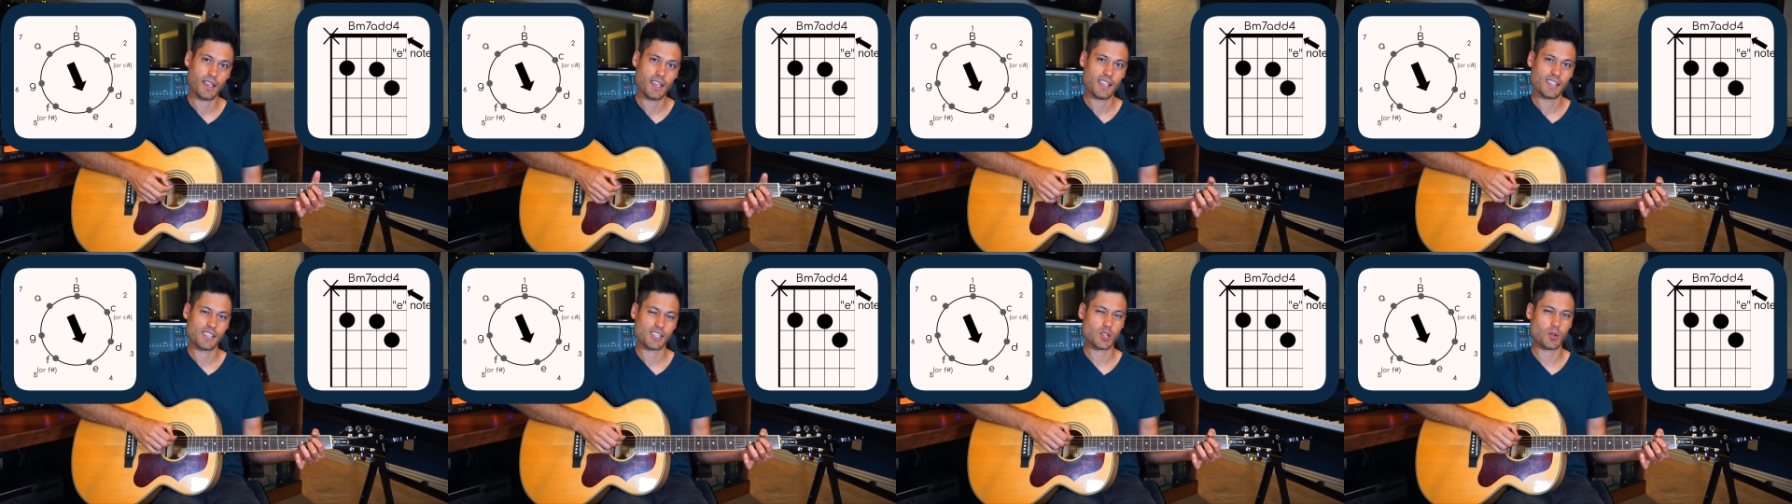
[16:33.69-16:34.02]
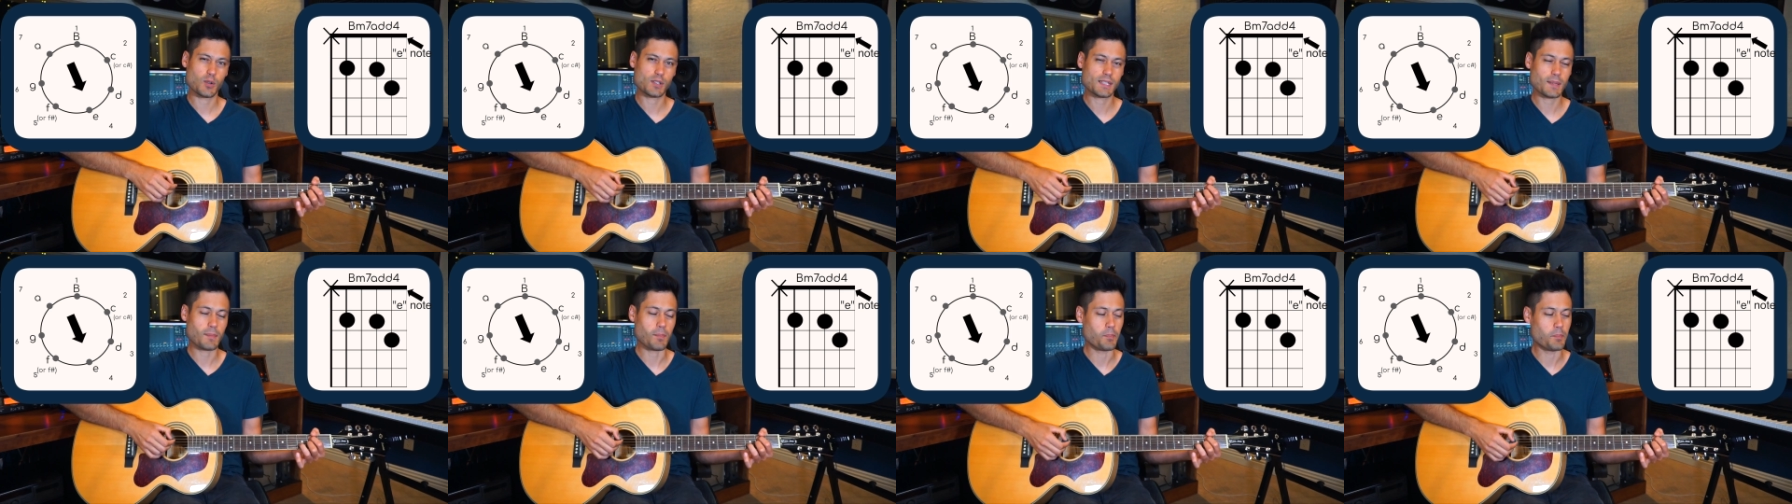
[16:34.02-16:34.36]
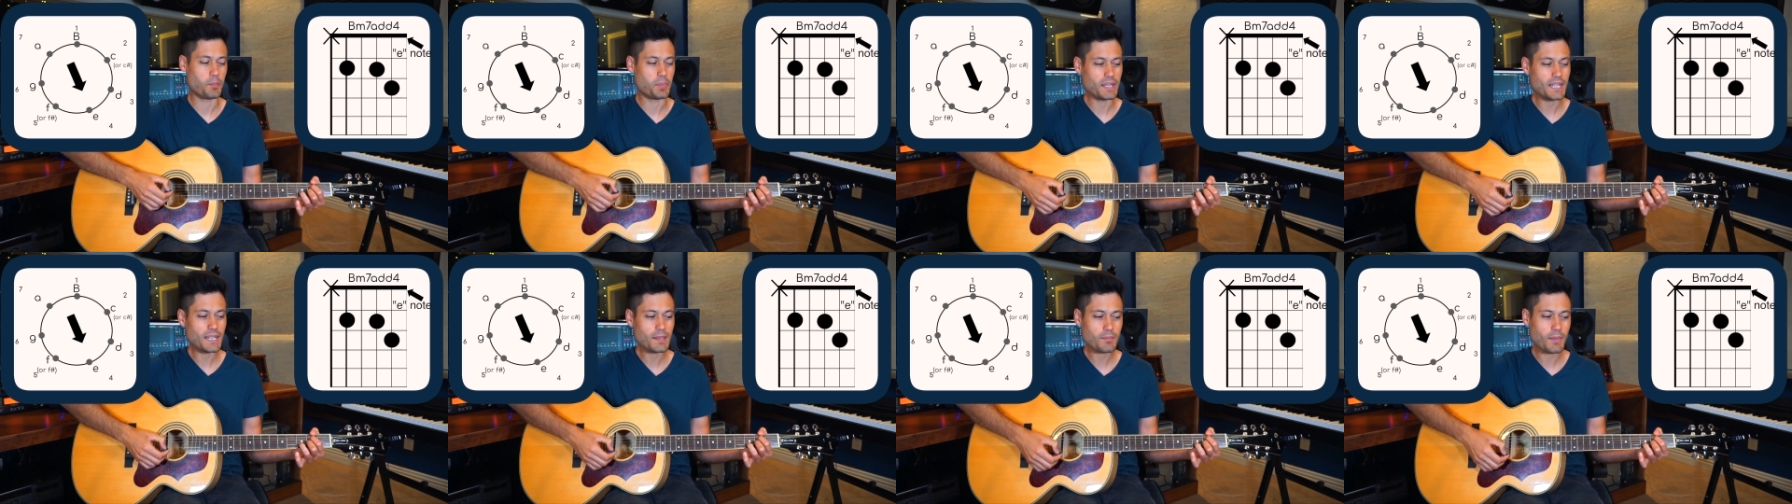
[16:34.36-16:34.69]
So it's a B
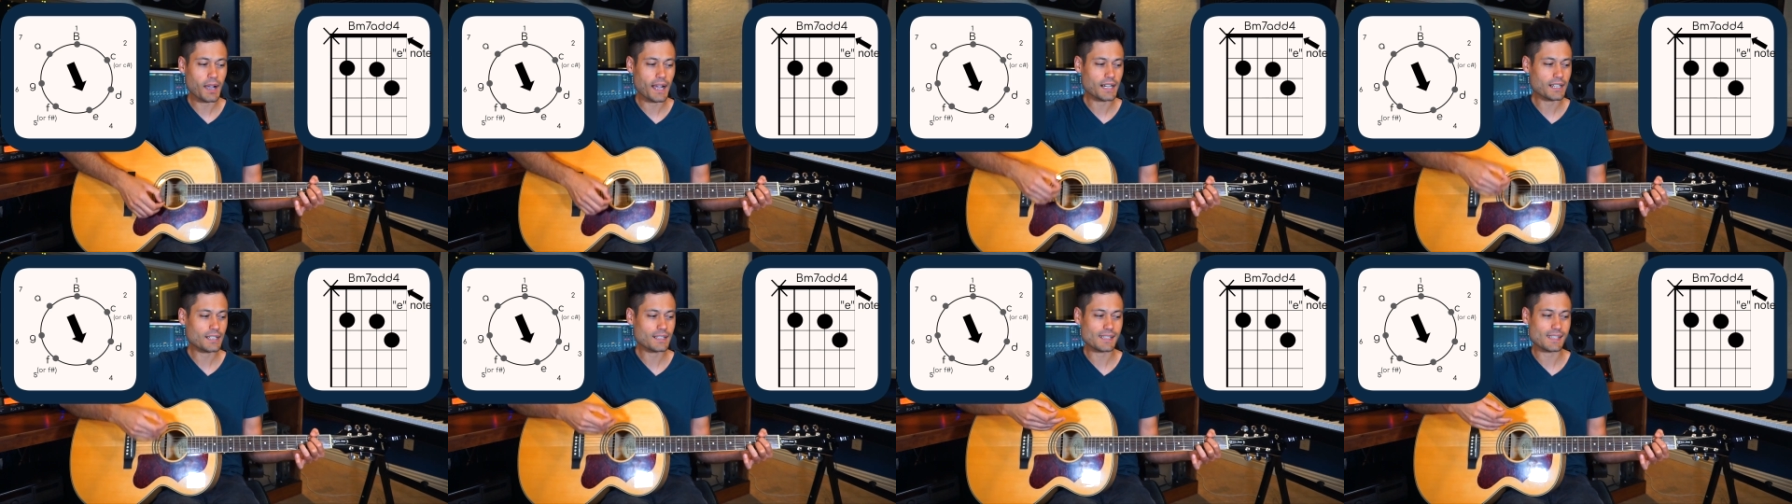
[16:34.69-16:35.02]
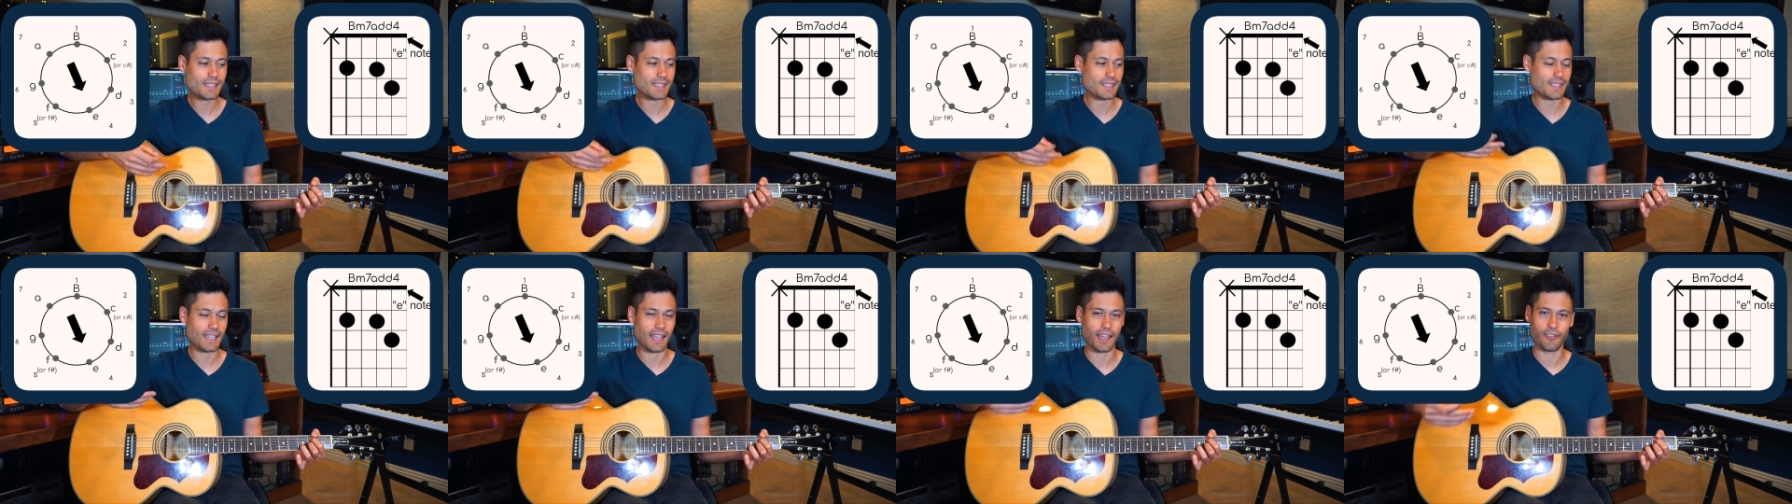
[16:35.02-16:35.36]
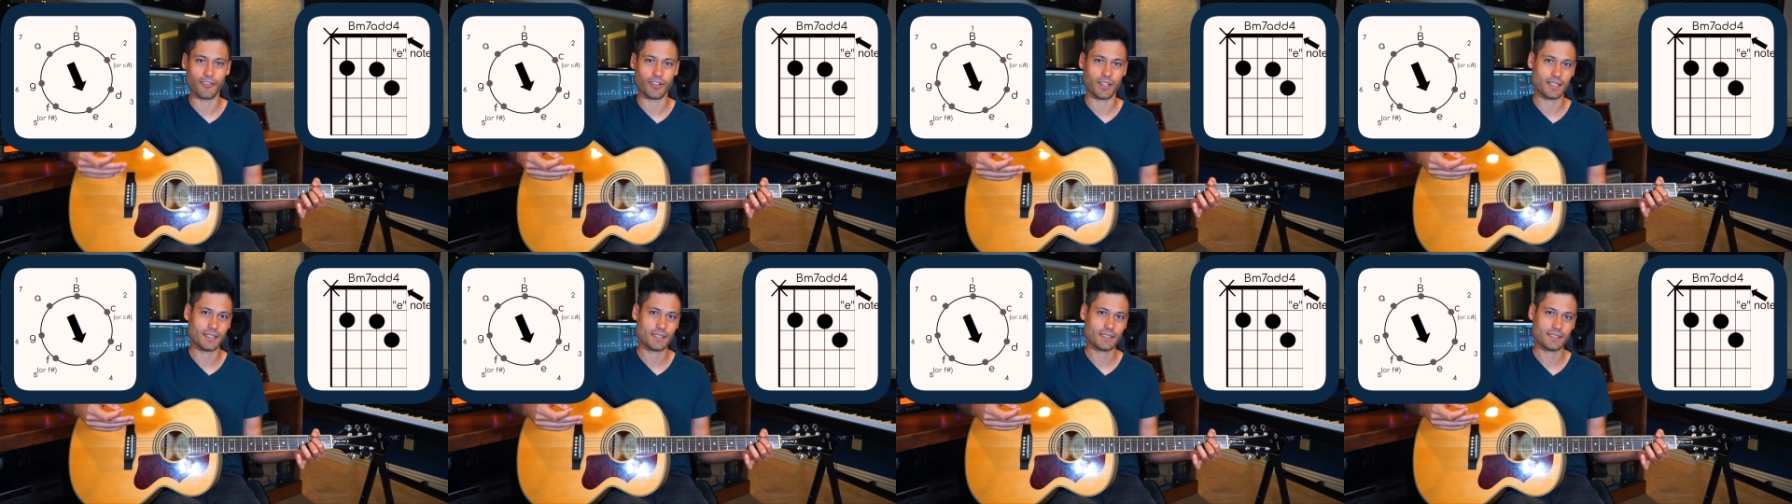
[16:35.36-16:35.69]
minor
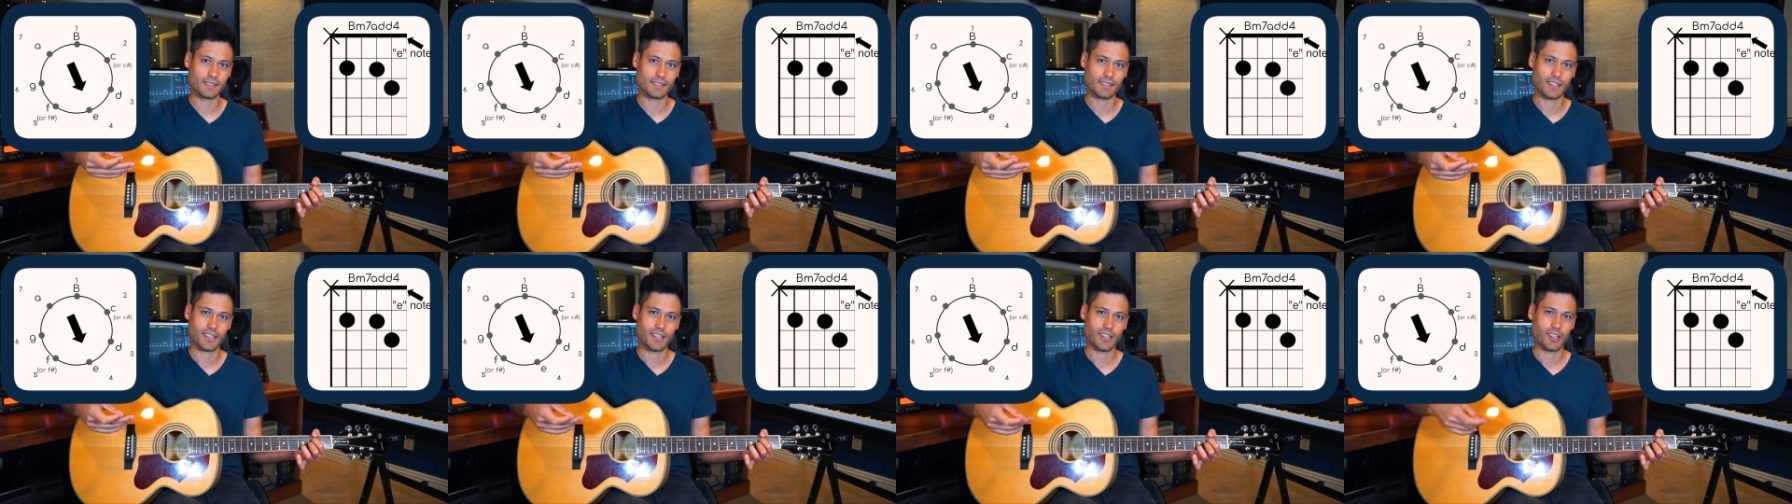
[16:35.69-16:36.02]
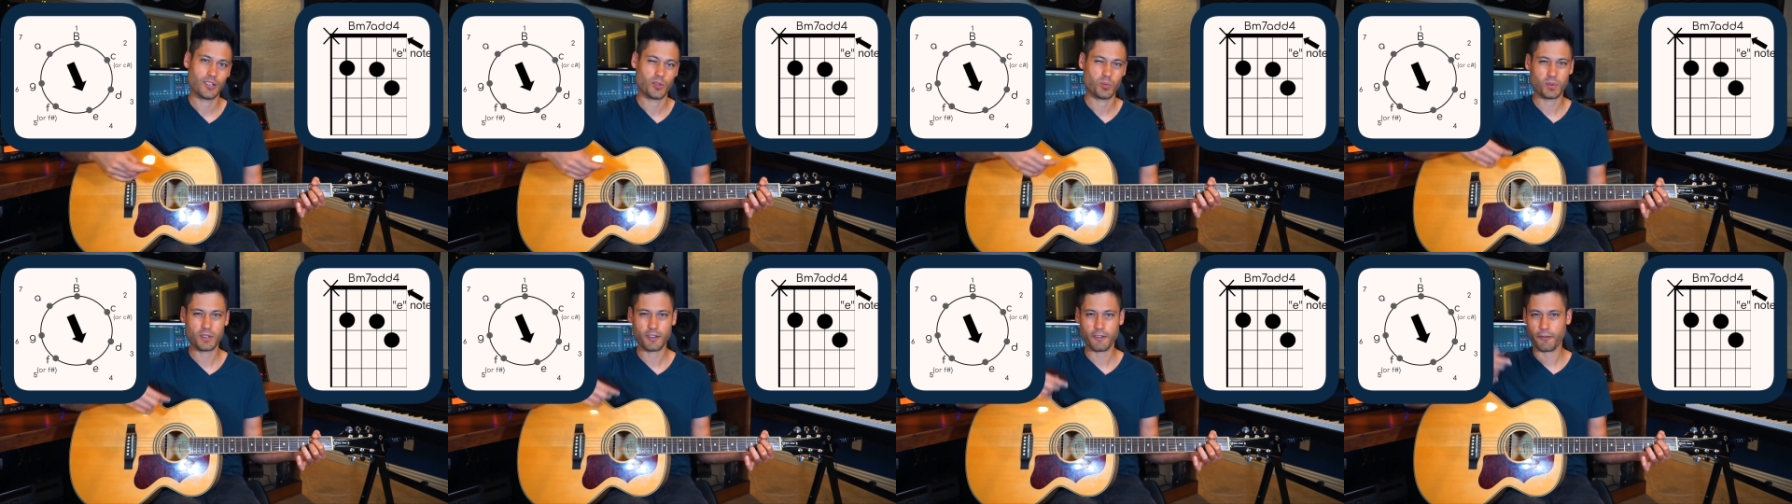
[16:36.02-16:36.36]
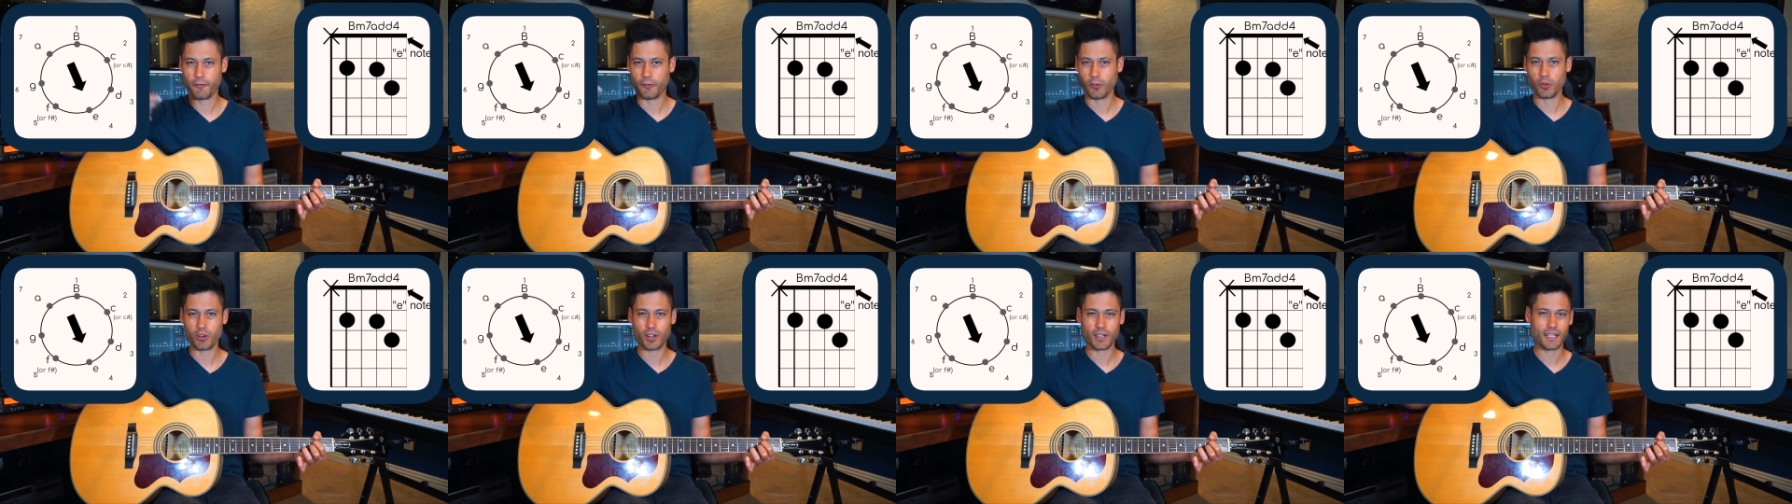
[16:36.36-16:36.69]
7 with a
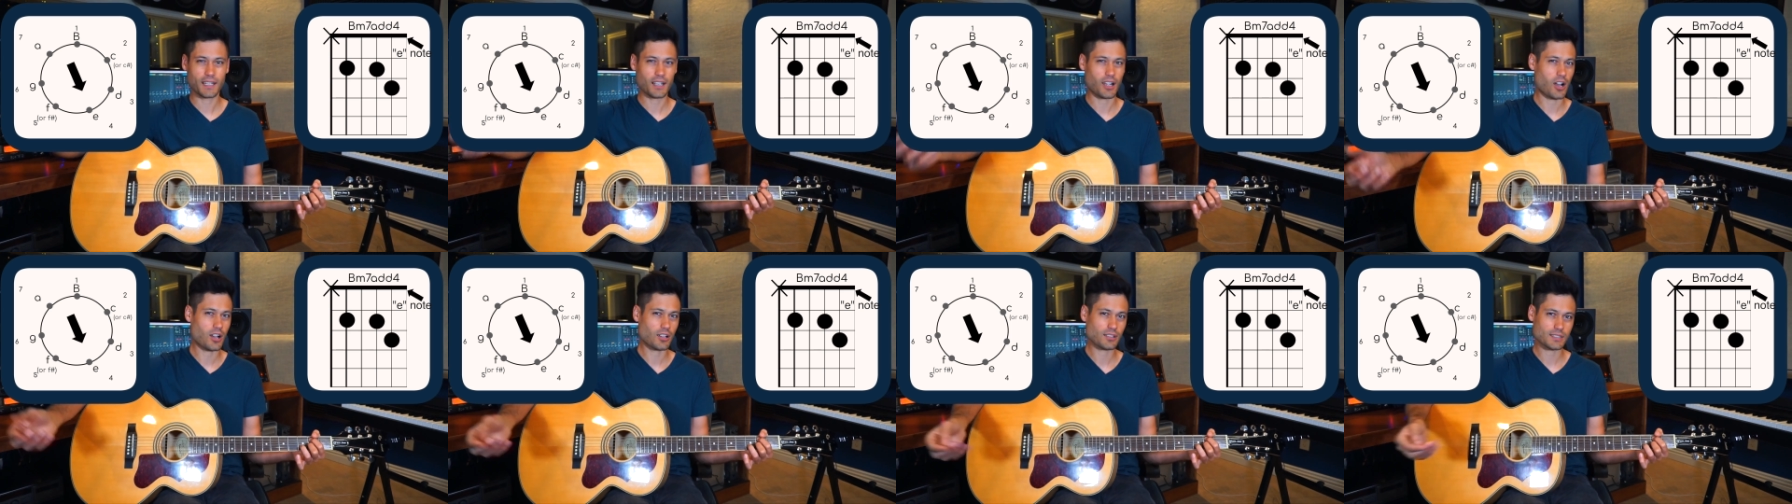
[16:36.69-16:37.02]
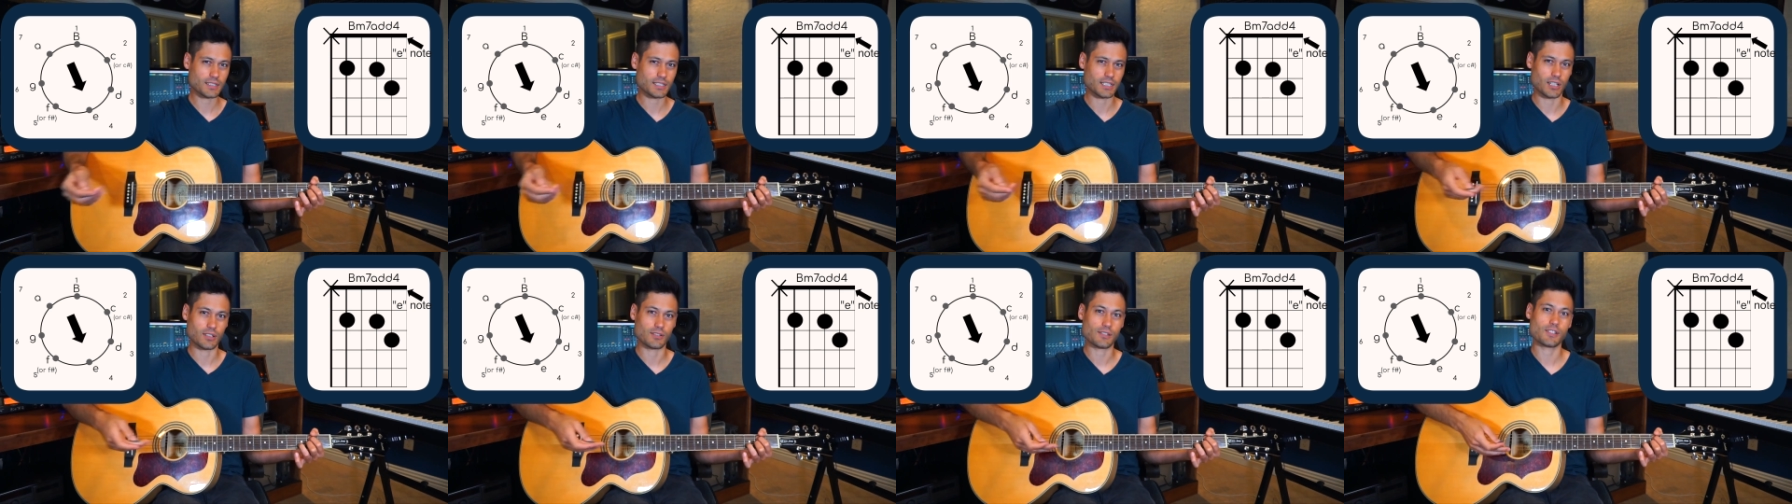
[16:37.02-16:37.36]
4 in it also.